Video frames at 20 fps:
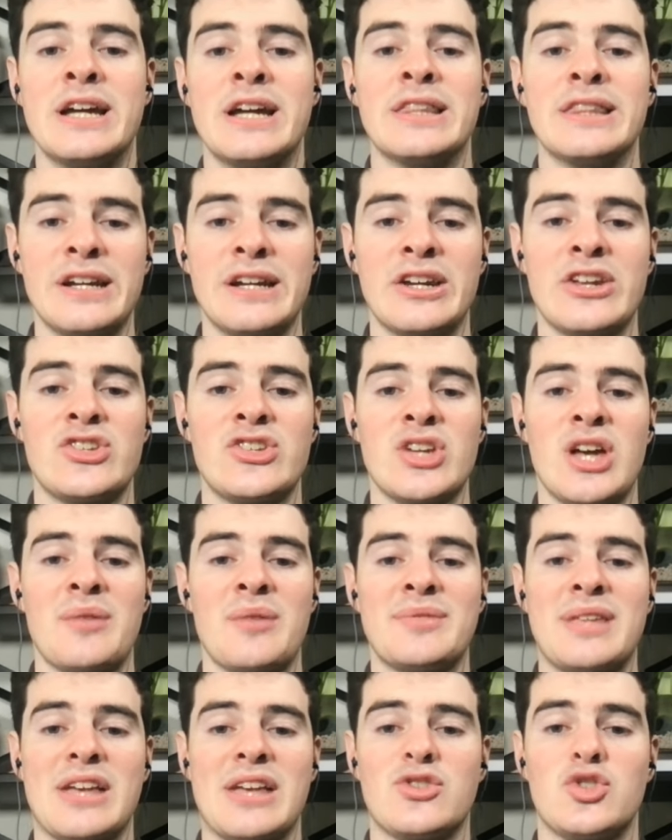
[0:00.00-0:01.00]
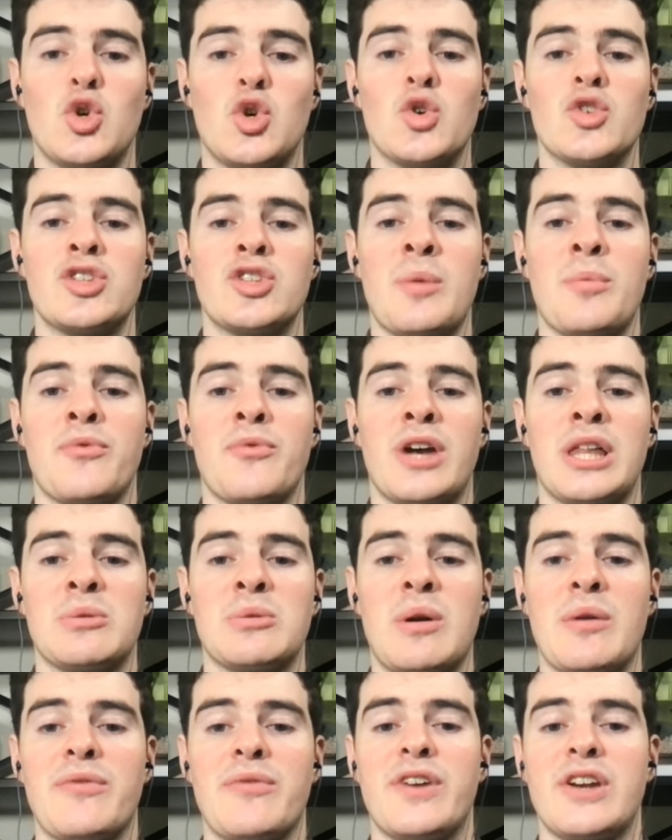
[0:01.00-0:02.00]
LinkedIn Jobs has the tools to help find the
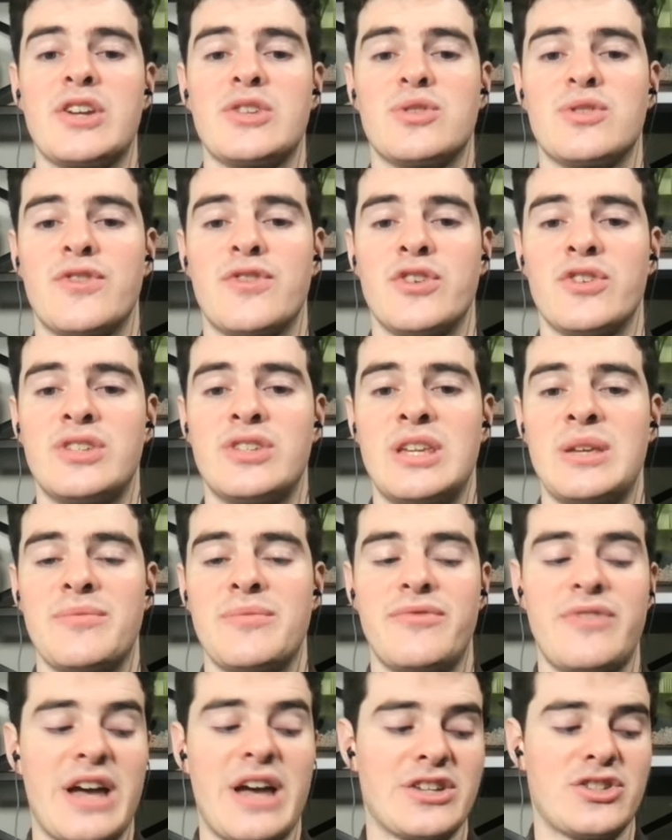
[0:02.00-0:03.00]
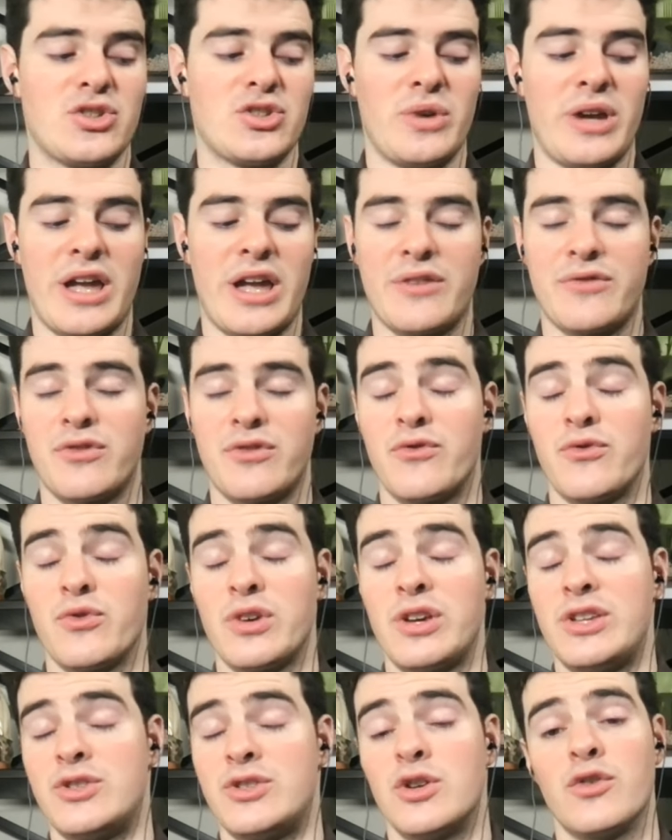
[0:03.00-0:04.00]
right professionals for your team faster and for
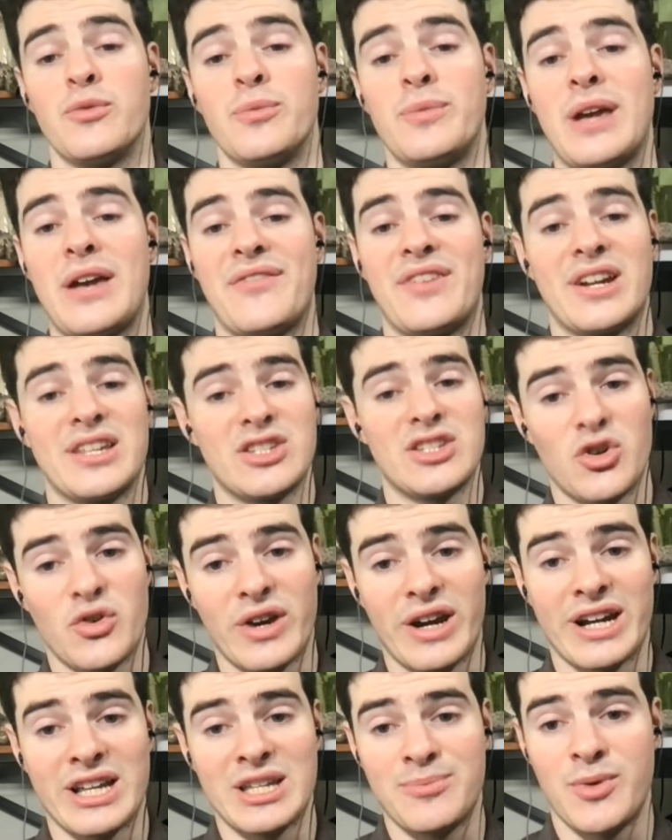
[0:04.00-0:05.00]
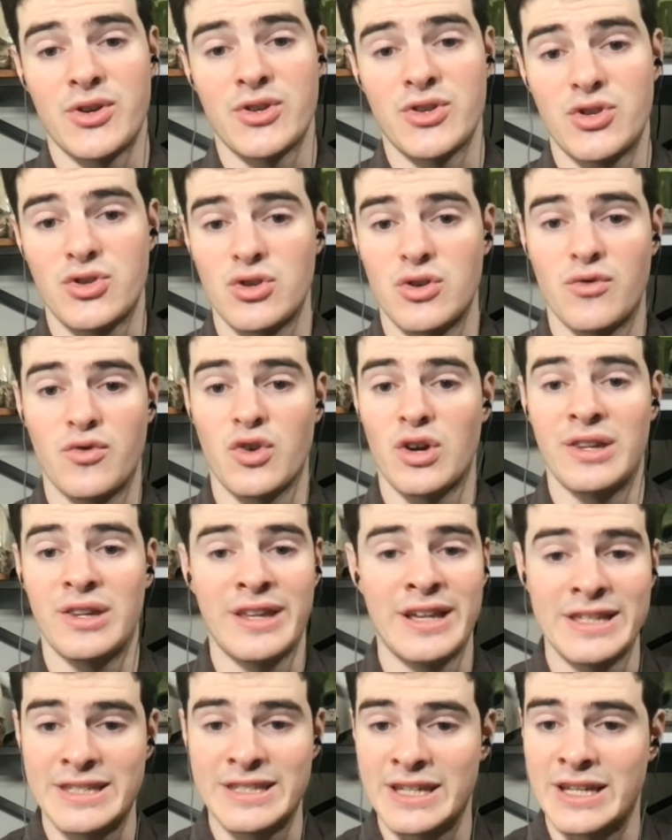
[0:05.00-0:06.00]
free. So for me, I've had a ton of great experiences over on
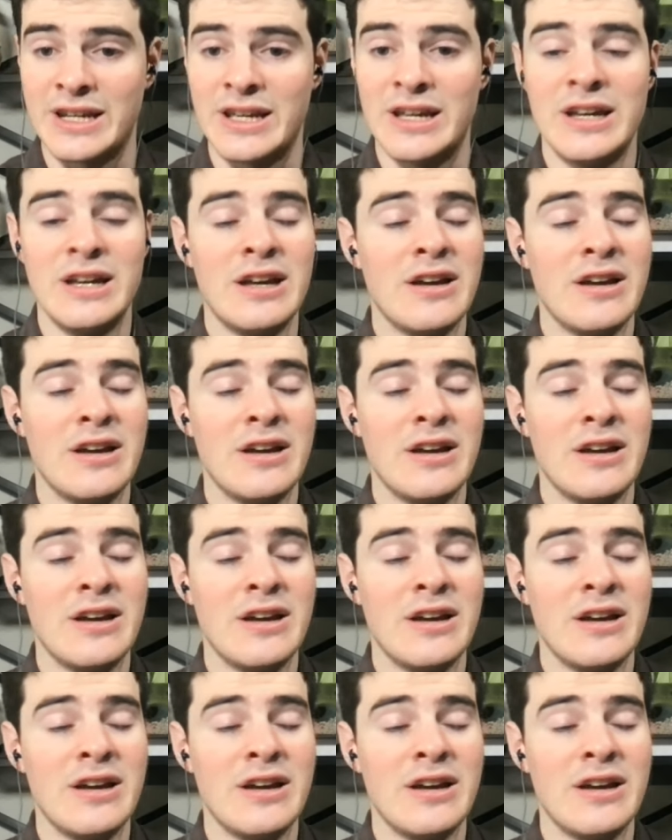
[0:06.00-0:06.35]
LinkedIn.